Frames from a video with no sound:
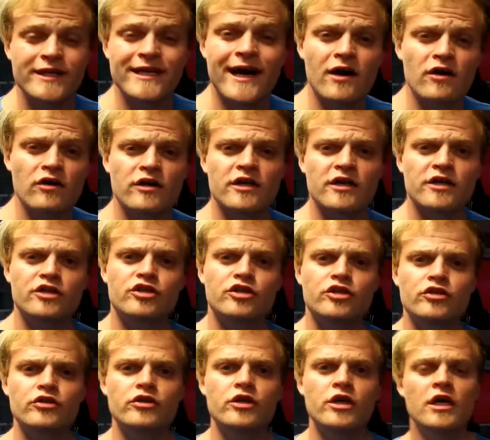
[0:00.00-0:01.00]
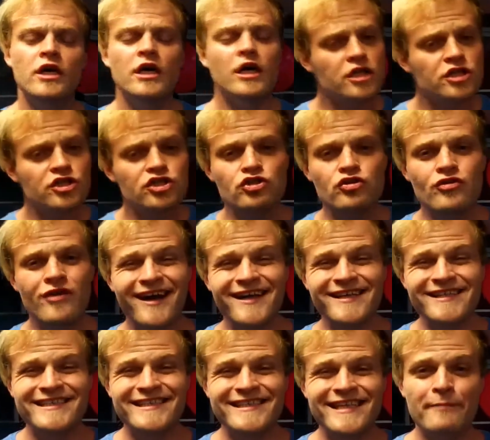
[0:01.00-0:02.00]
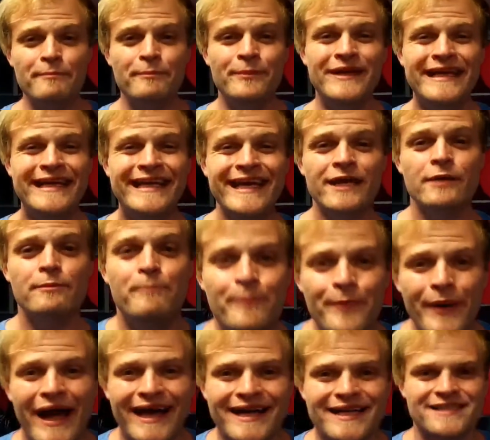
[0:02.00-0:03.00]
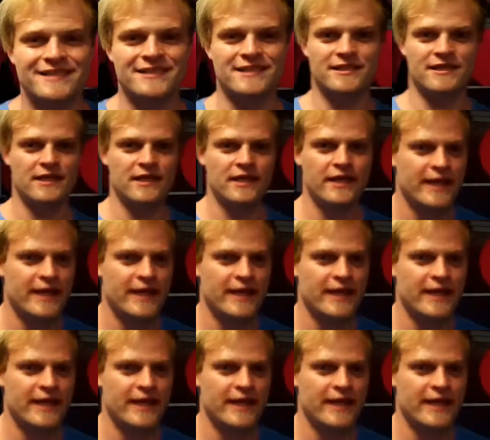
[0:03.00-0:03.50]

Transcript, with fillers: We're now going to do tricep kickbacks.